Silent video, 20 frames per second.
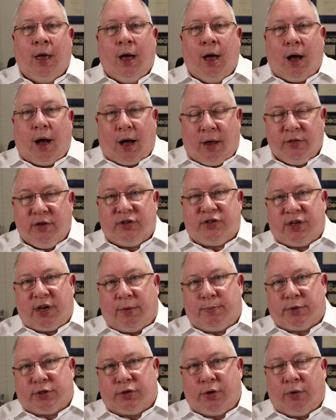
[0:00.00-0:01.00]
On this
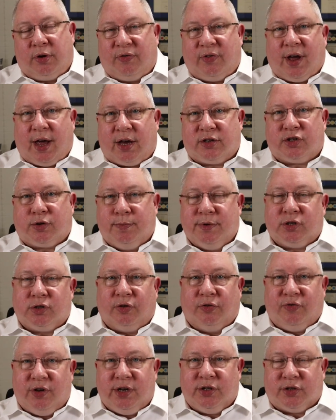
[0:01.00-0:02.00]
episode of Ask
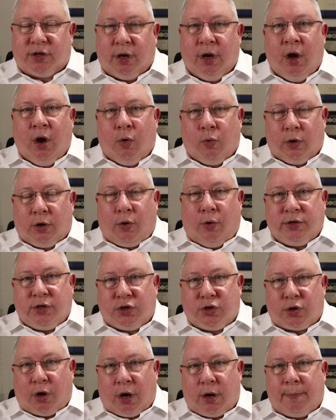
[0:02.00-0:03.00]
Mr. Visa, we're going
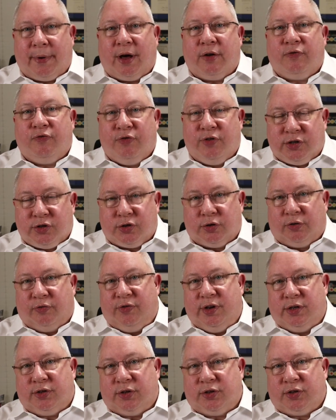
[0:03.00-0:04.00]
to talk about visitor
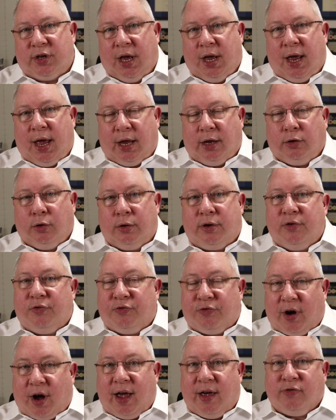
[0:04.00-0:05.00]
visas and look at
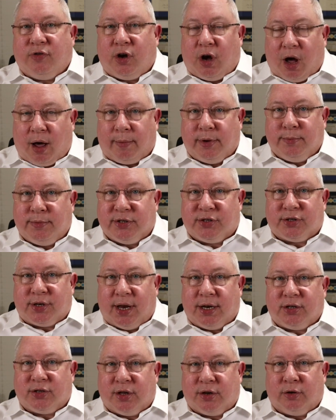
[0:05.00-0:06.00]
5 common
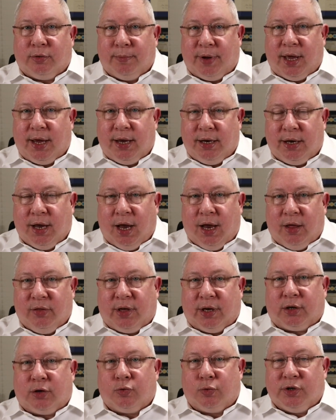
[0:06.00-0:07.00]
mistakes that are made
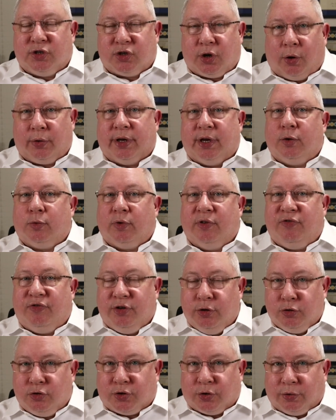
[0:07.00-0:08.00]
that can result in
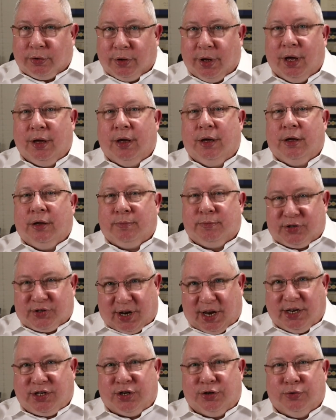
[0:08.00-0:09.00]
refusal.
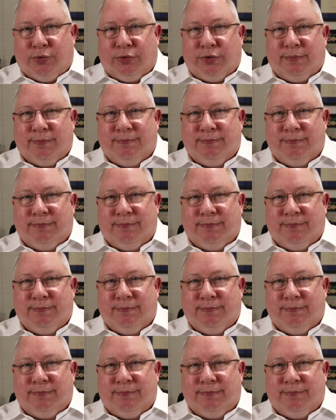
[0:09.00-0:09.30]
Stay tuned.